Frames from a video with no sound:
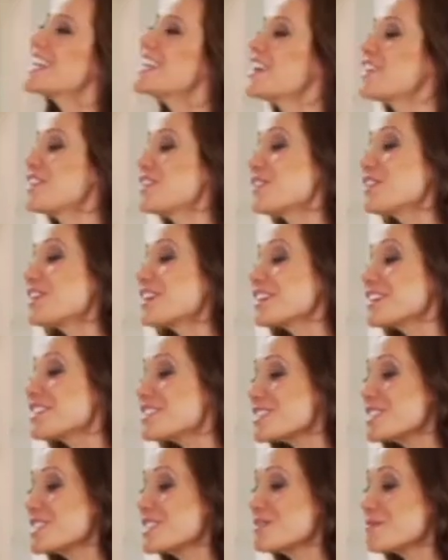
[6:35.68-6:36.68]
Now you look
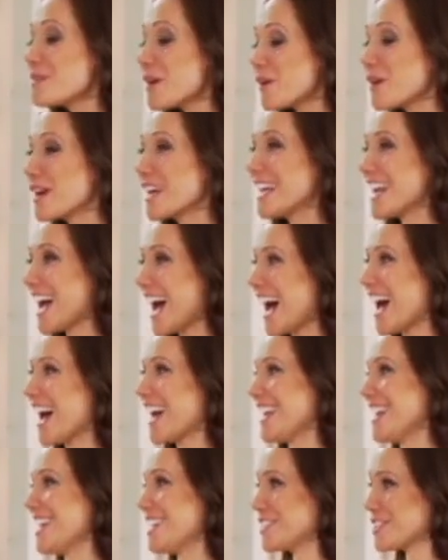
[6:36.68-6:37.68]
smoking
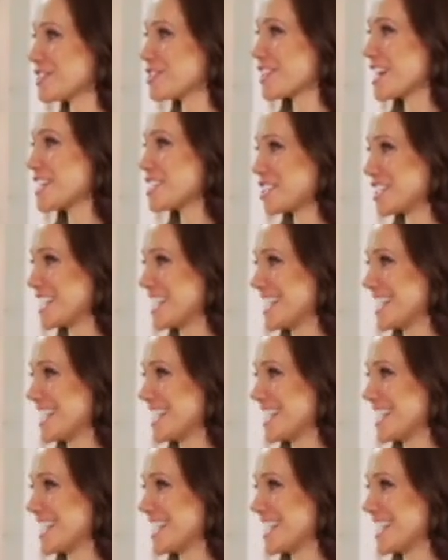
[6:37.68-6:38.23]
hot in your stretch